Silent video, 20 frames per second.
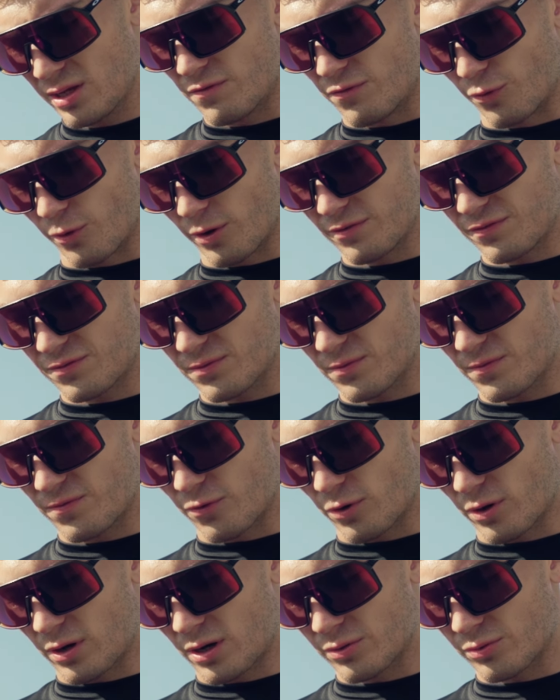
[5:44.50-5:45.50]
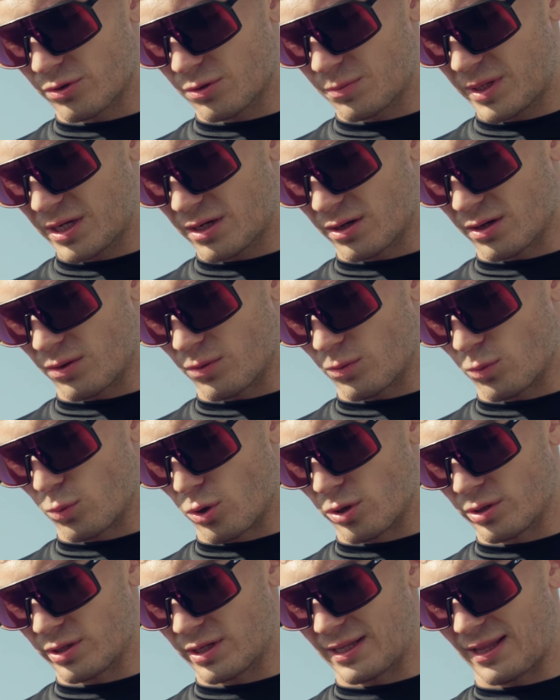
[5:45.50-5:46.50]
Fourth 400 meter
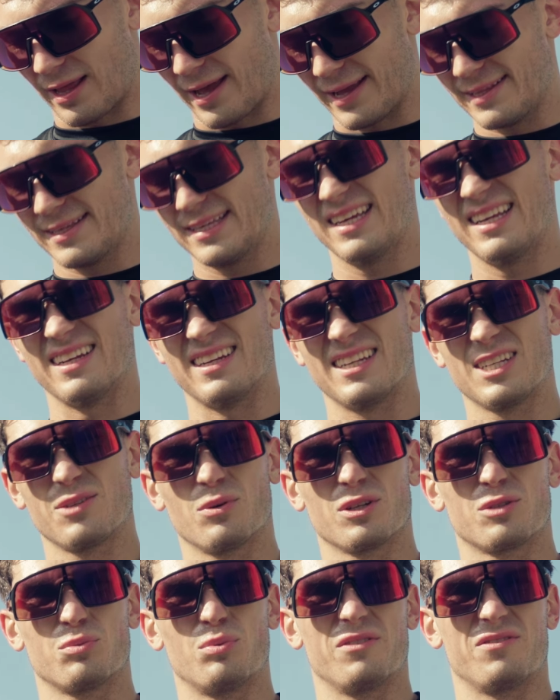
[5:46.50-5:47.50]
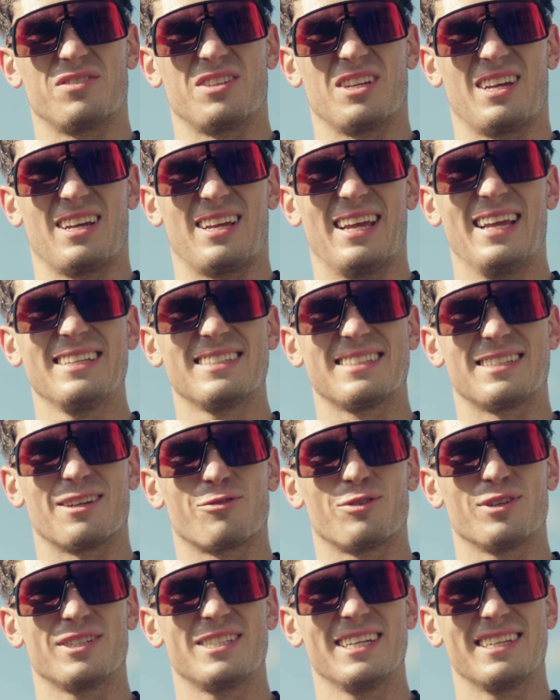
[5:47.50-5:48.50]
1:19. This was with the Insta
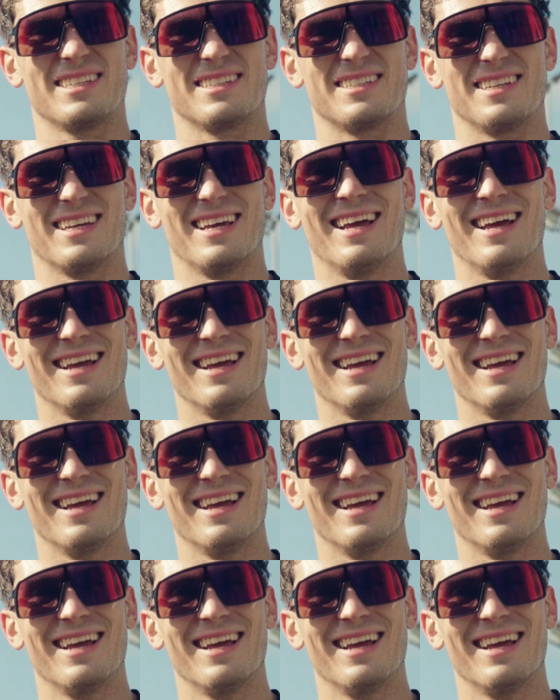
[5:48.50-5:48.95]
360.